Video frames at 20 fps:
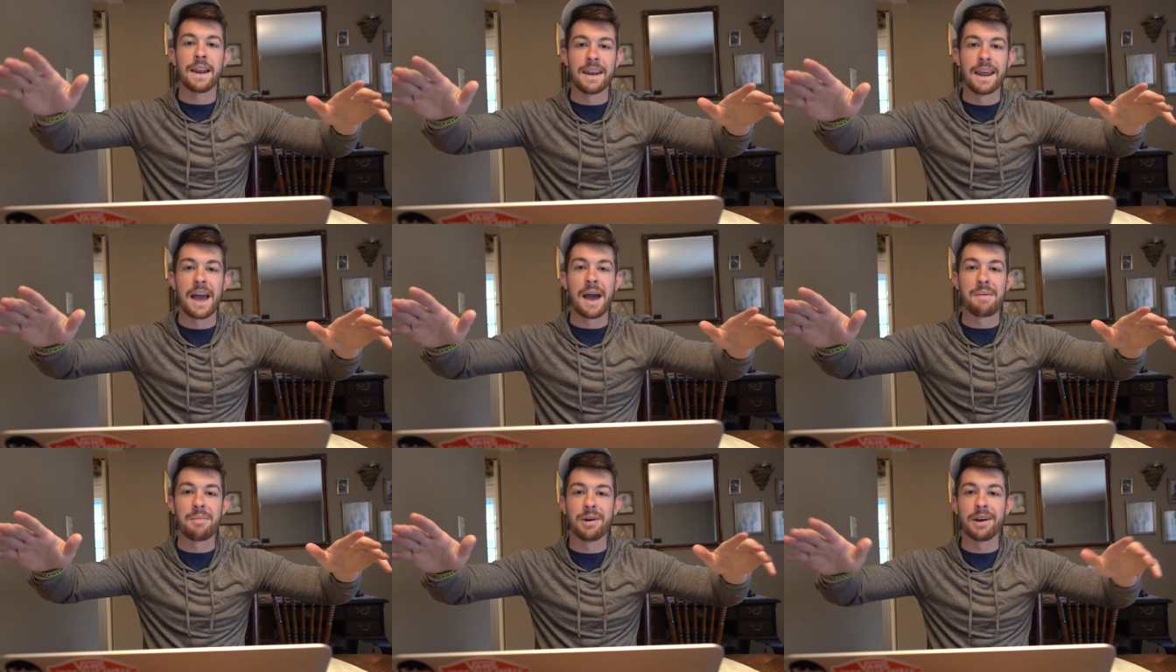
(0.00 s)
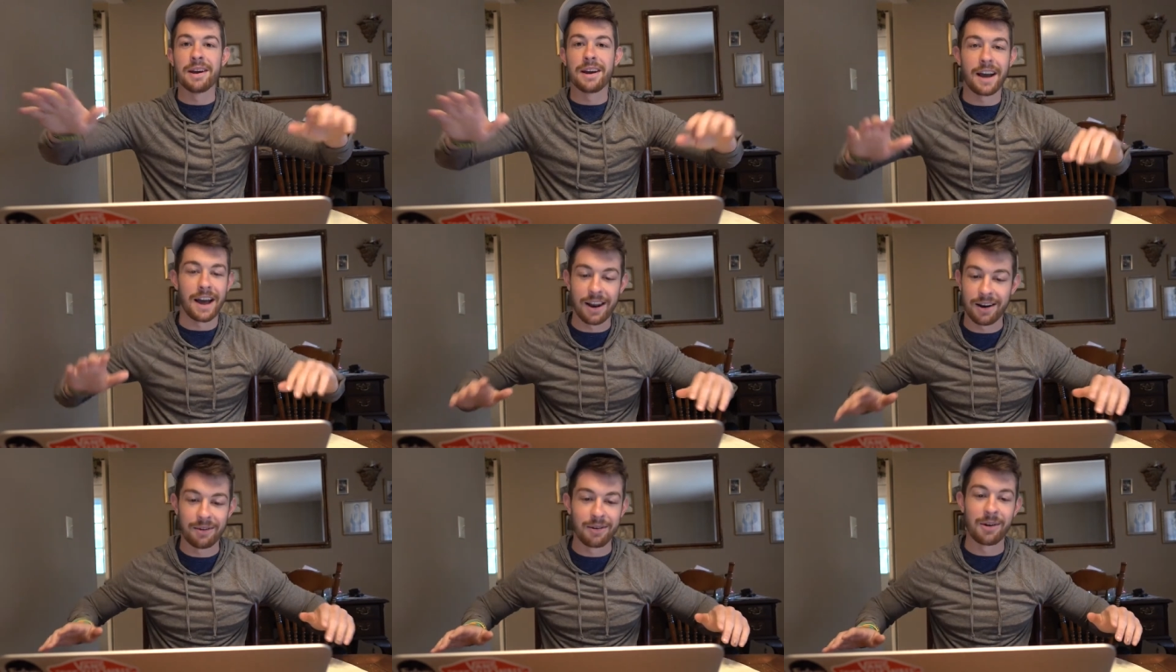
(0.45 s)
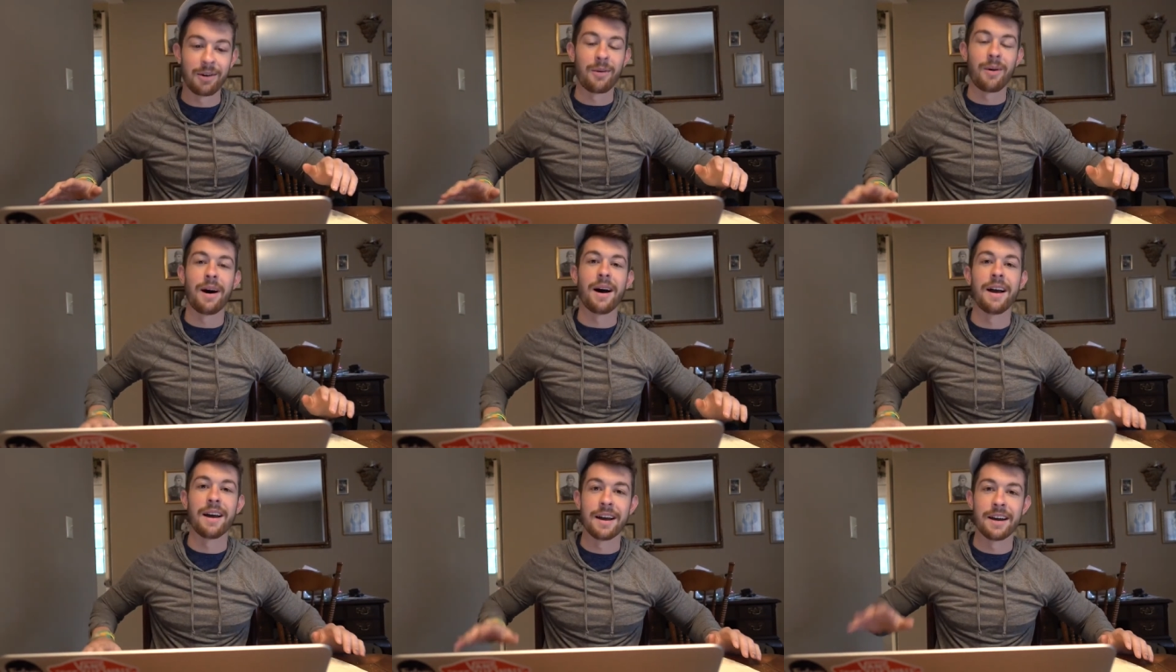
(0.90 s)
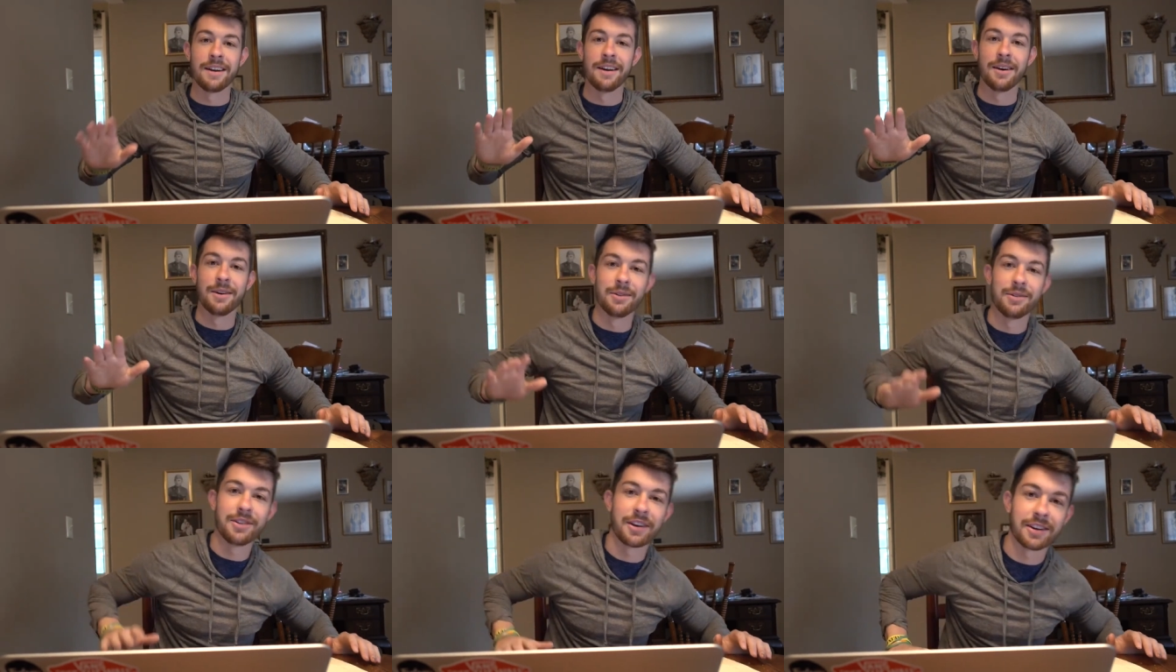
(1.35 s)
dabbing. I don't know why. I
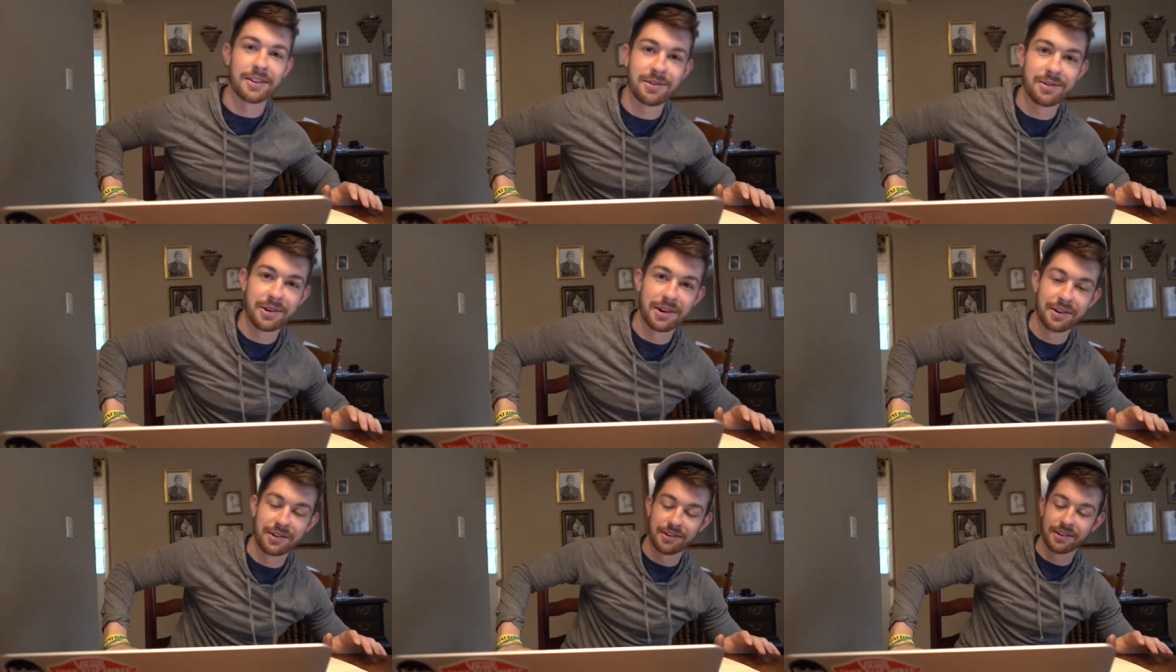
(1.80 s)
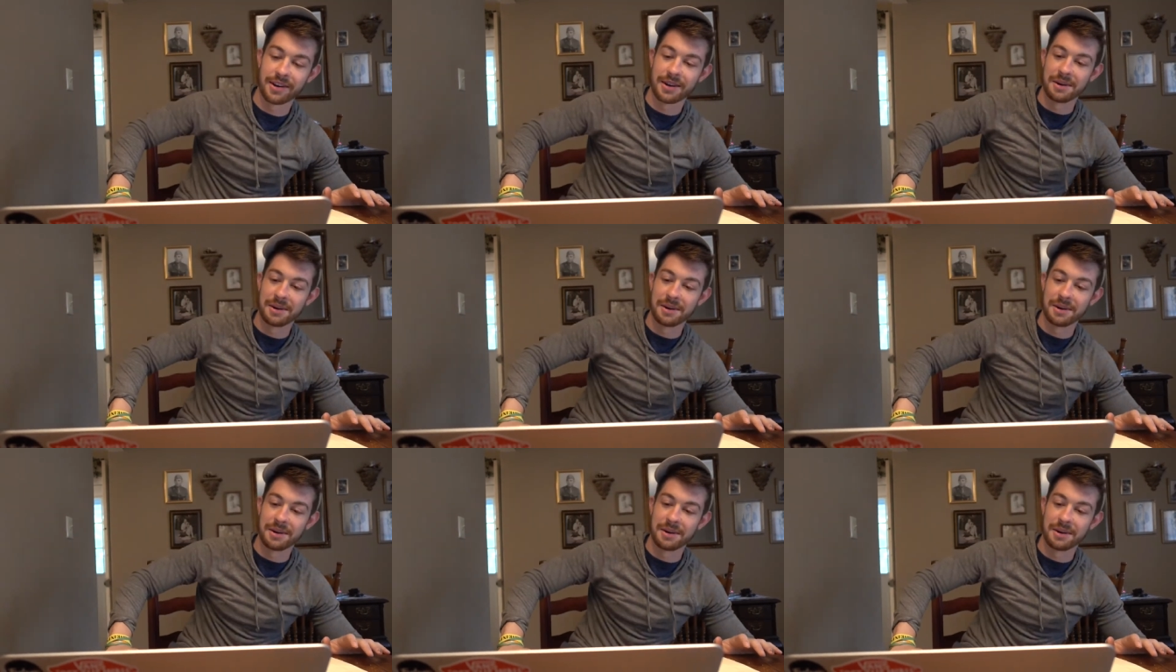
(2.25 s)
know it's like two years